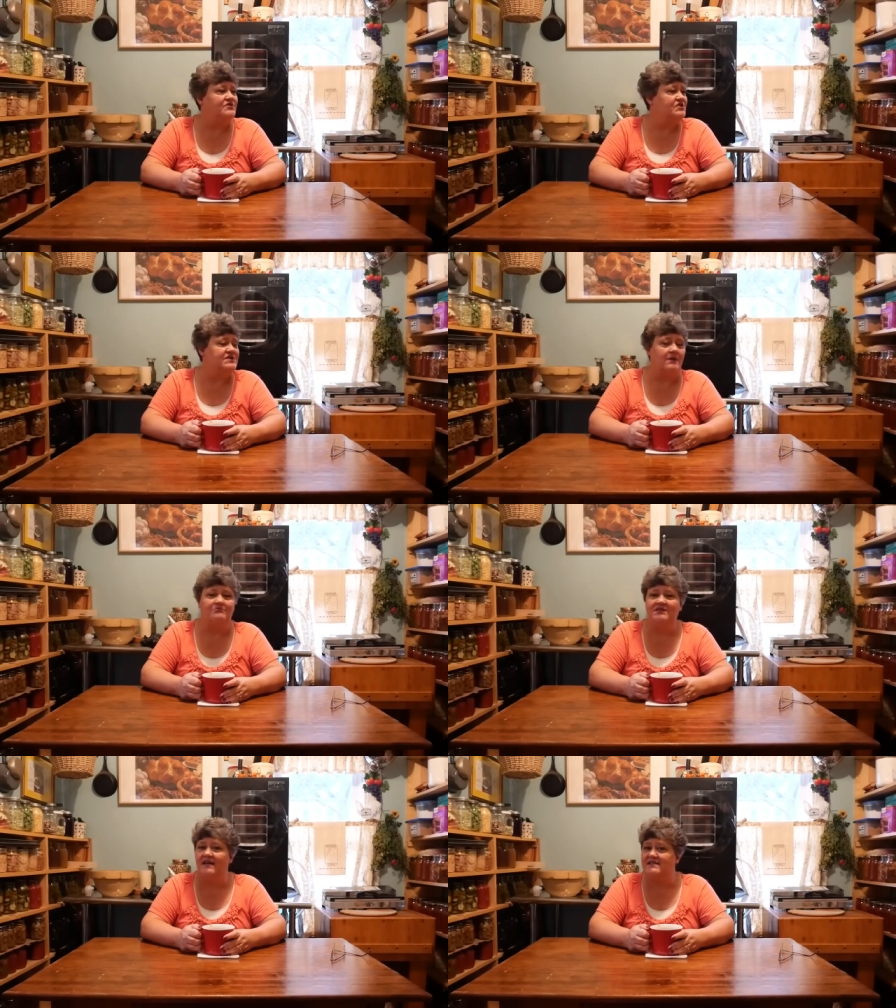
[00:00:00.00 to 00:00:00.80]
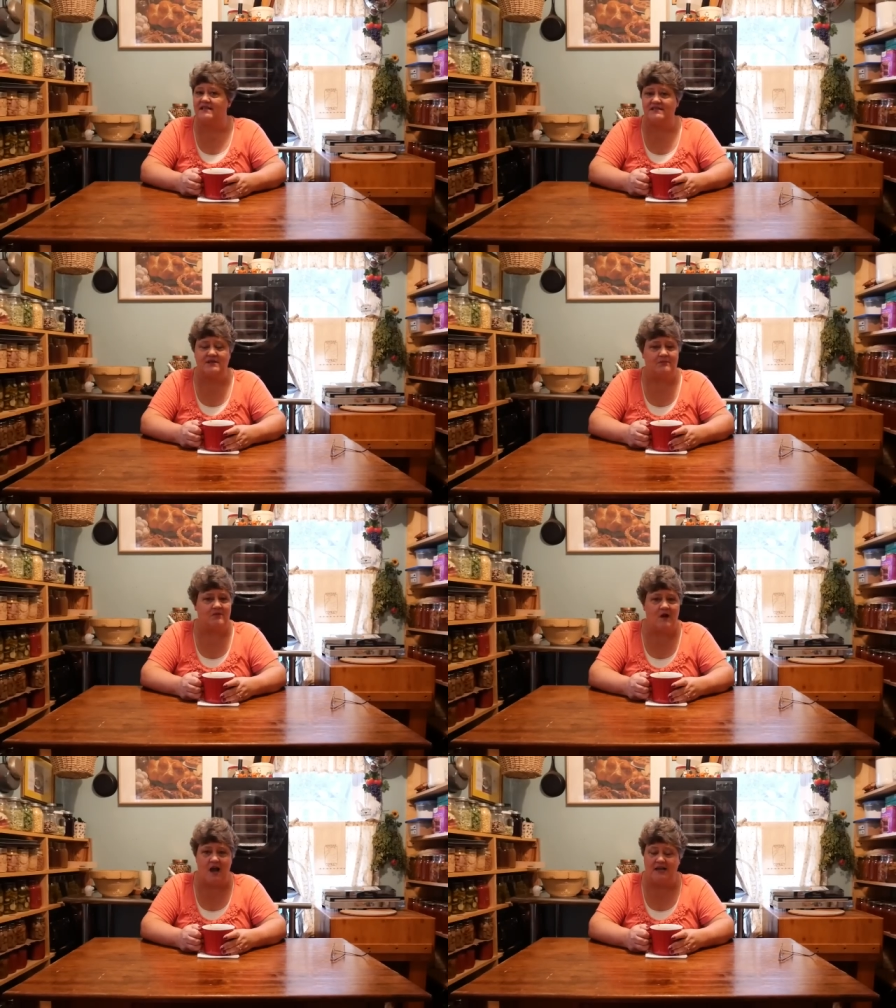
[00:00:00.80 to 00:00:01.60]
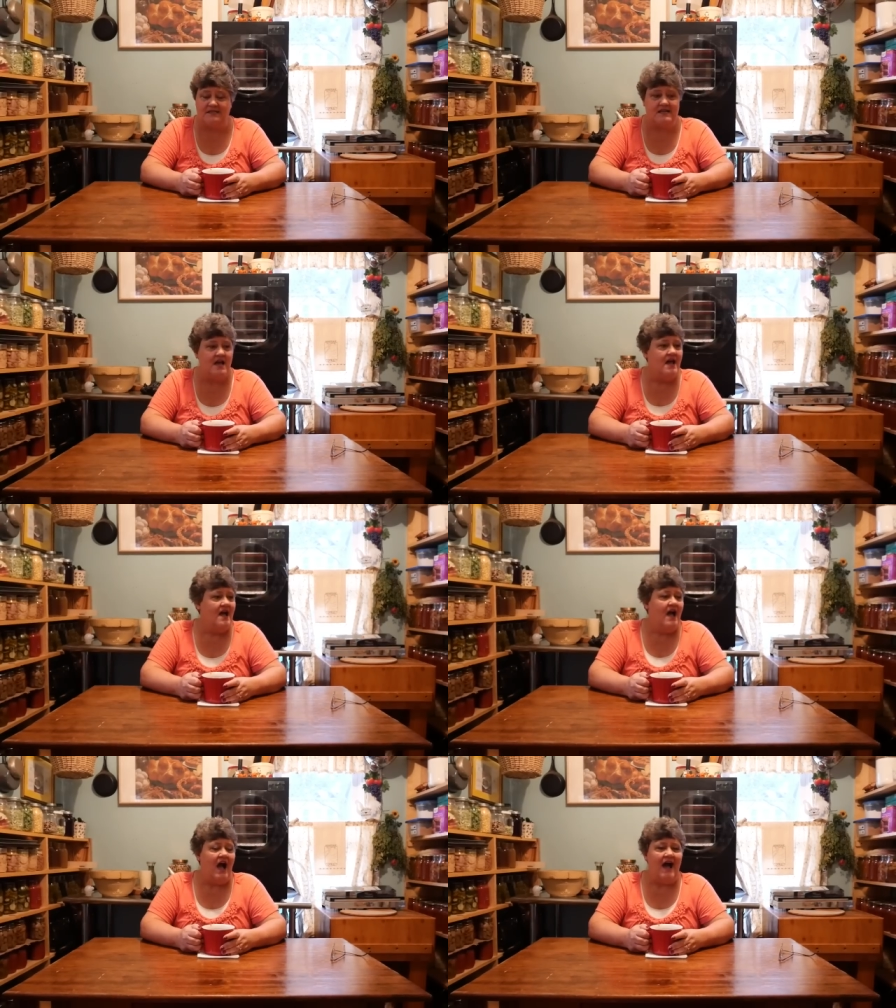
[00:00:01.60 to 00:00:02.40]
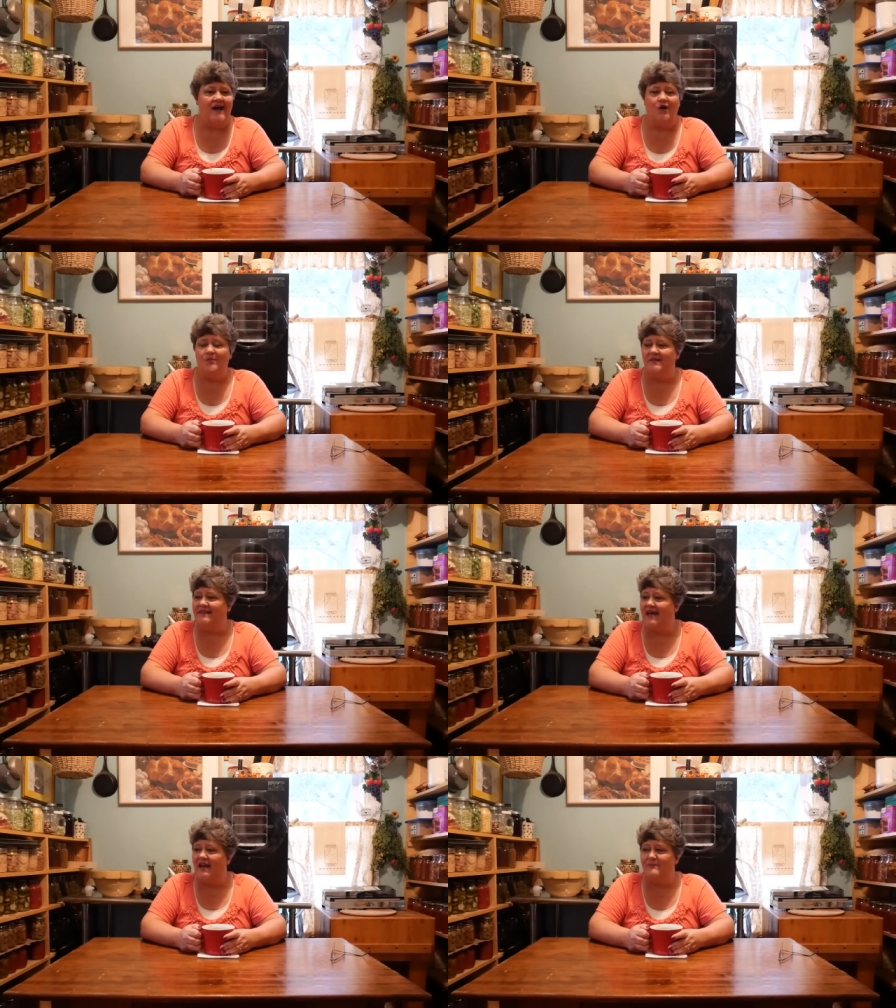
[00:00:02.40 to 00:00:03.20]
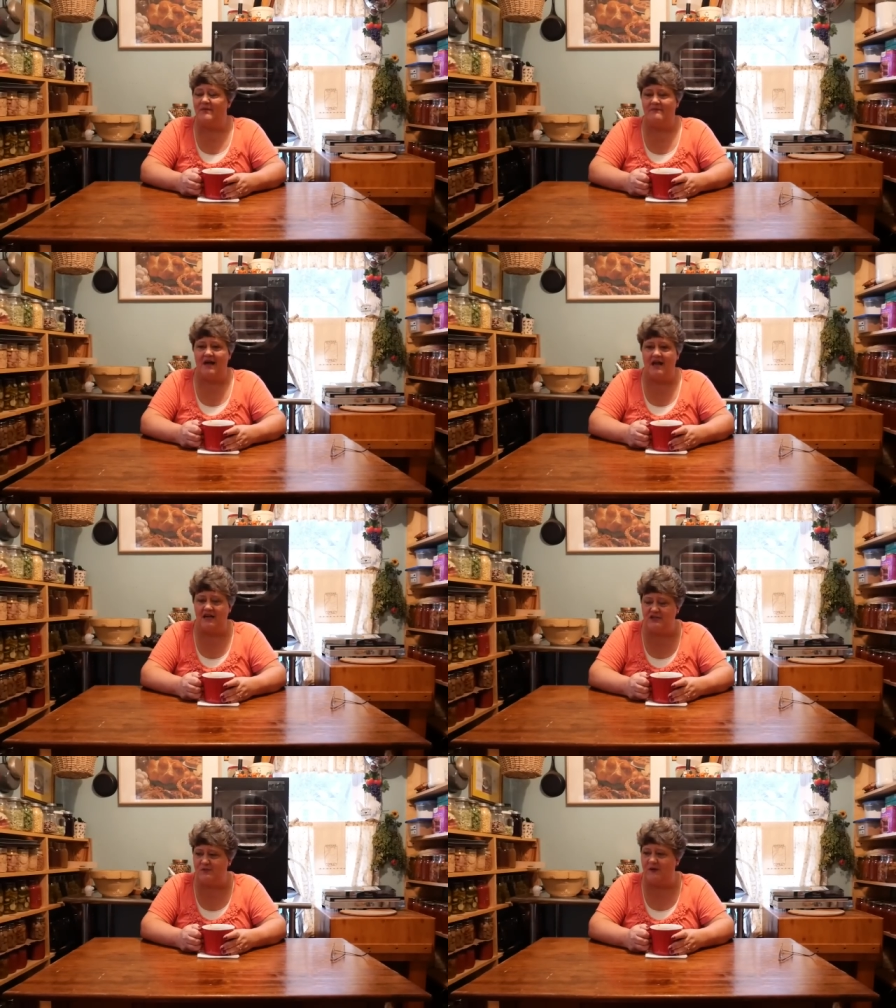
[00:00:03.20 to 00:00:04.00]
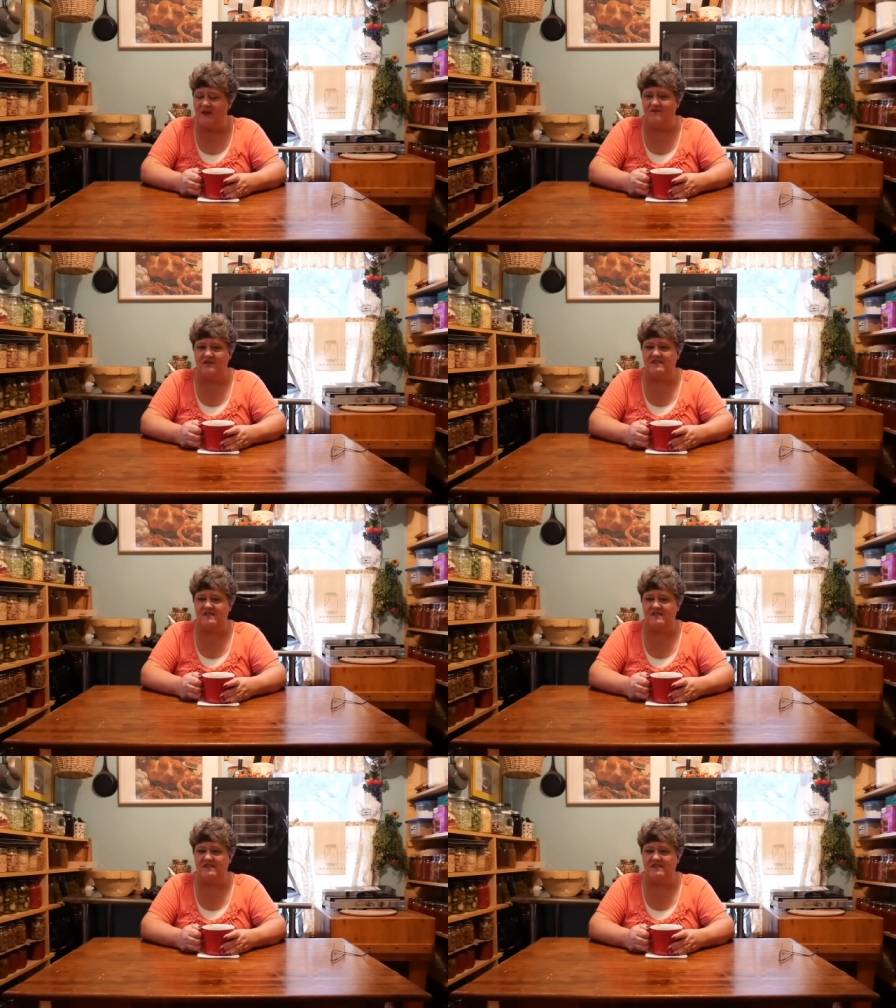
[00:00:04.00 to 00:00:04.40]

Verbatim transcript: just a pleasant surprise. I opened that up and my husband even